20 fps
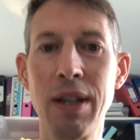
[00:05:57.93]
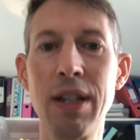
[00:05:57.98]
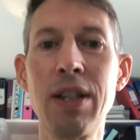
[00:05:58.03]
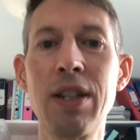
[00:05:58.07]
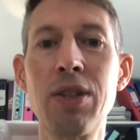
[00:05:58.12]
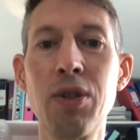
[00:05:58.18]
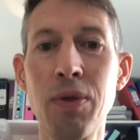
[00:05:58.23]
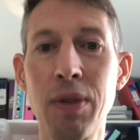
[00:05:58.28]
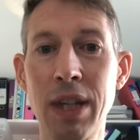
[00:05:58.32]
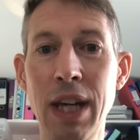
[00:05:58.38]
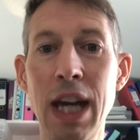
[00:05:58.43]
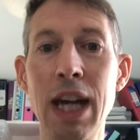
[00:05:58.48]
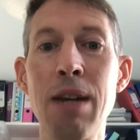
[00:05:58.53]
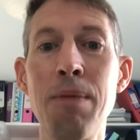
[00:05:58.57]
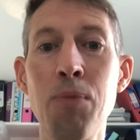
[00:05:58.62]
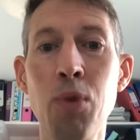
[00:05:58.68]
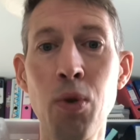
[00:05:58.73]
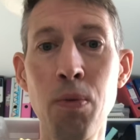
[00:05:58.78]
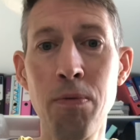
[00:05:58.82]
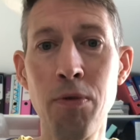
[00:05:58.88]
sort of gain
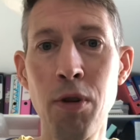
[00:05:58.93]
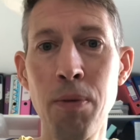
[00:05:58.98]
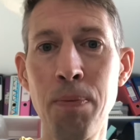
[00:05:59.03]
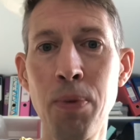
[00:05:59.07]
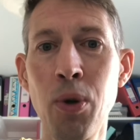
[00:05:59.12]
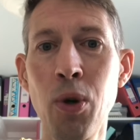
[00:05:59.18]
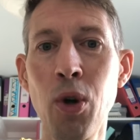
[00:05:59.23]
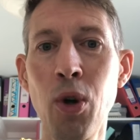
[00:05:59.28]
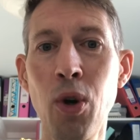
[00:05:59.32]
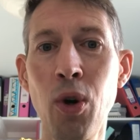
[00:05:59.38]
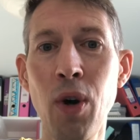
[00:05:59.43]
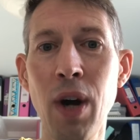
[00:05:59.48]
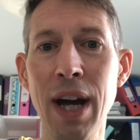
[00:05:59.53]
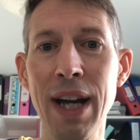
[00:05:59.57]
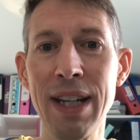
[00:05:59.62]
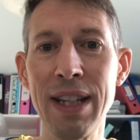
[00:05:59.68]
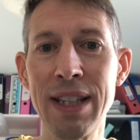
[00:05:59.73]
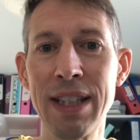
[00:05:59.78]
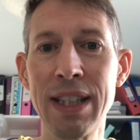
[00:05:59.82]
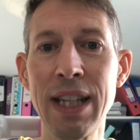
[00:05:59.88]
more rapport
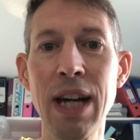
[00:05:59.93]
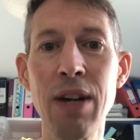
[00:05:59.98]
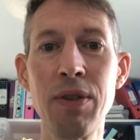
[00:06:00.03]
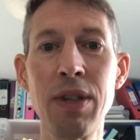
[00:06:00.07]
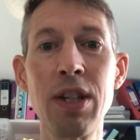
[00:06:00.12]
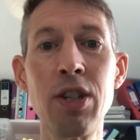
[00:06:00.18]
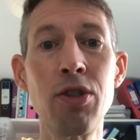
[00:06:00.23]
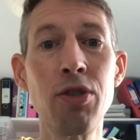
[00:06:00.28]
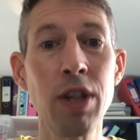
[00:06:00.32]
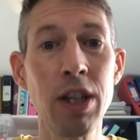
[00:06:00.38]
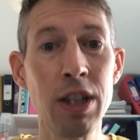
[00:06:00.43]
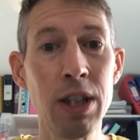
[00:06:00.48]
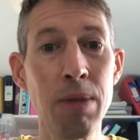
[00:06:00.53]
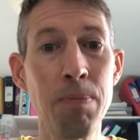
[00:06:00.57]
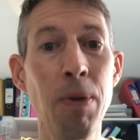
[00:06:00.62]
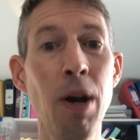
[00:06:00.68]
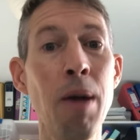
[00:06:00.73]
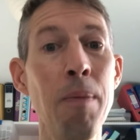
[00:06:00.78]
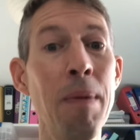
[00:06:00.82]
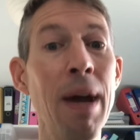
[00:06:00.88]
and sound interested
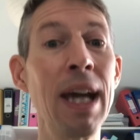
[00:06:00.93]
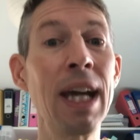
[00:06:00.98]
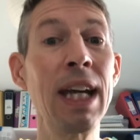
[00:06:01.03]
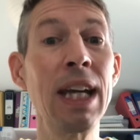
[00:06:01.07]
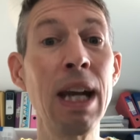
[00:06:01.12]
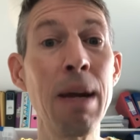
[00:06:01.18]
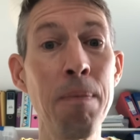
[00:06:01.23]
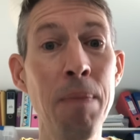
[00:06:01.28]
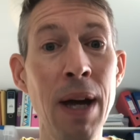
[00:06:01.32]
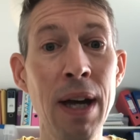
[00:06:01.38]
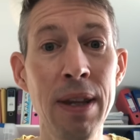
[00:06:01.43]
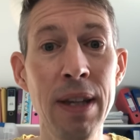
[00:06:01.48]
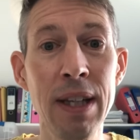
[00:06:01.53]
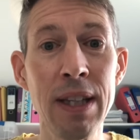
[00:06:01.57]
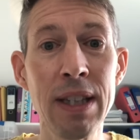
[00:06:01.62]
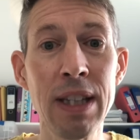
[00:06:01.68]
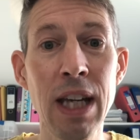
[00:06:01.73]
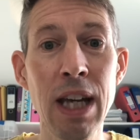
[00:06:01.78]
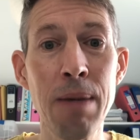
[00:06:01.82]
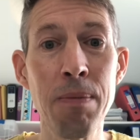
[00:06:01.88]
by making an empathic
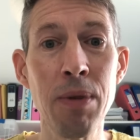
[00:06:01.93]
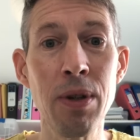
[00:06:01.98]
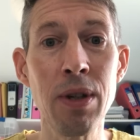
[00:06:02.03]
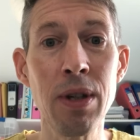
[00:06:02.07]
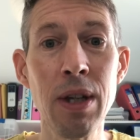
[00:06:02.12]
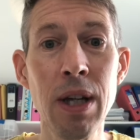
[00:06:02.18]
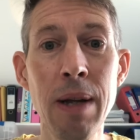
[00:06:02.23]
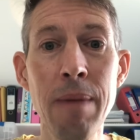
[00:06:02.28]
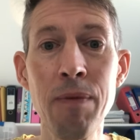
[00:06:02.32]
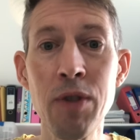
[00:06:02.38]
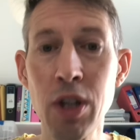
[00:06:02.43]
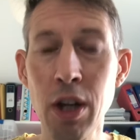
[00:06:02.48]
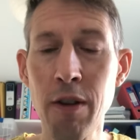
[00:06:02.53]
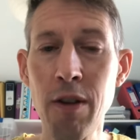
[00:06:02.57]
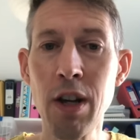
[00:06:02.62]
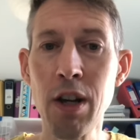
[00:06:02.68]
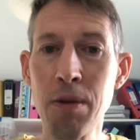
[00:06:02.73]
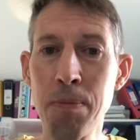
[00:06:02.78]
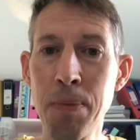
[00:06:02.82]
statement. So the